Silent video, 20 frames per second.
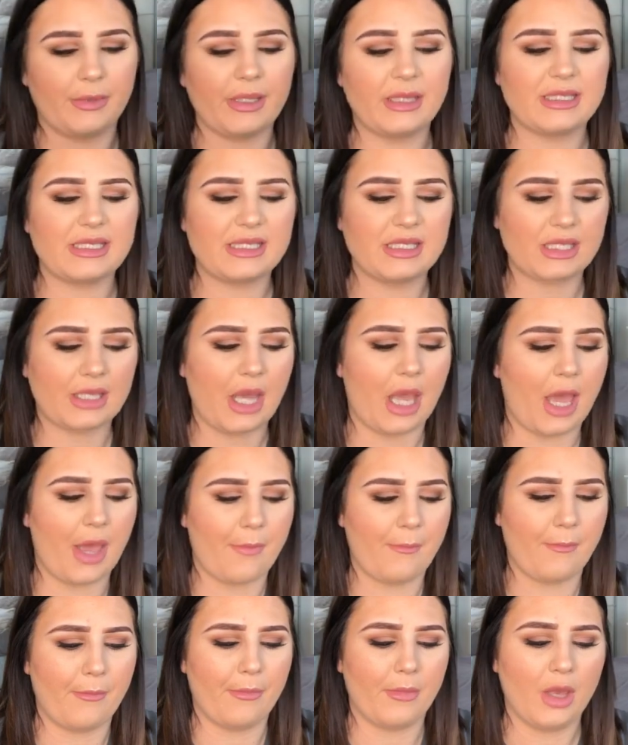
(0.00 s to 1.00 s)
this is
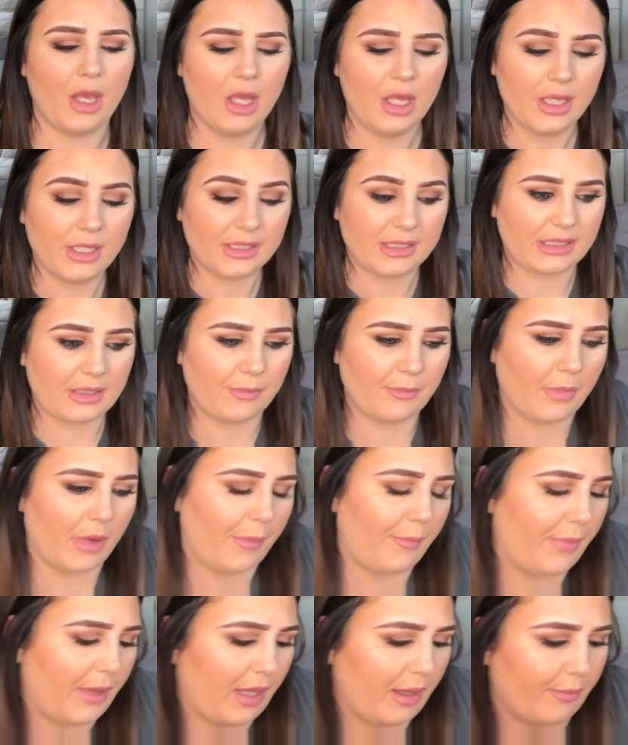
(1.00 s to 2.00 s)
some of
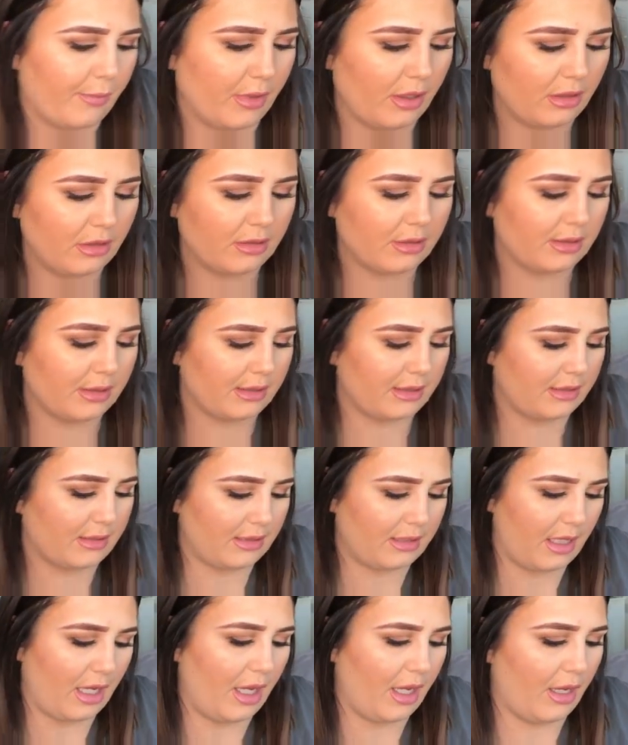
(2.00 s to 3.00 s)
my pigments.
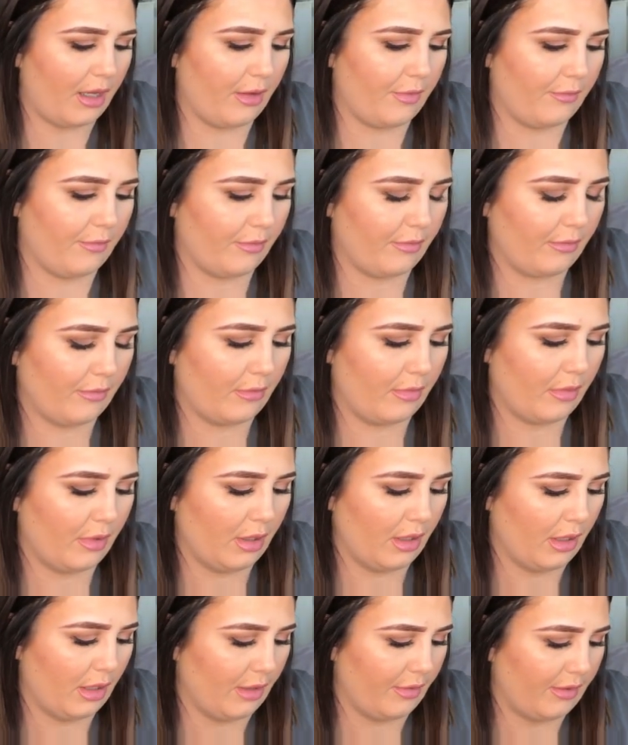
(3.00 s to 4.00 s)

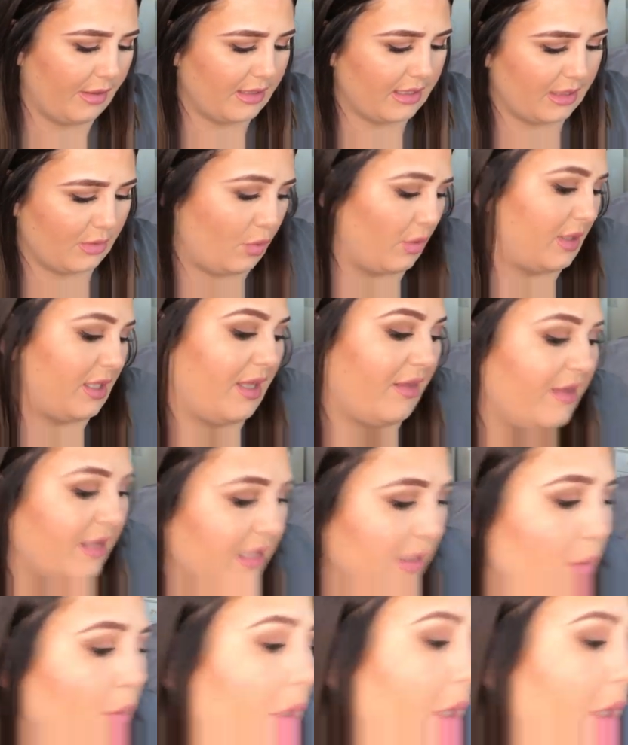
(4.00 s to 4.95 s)
This is what's in this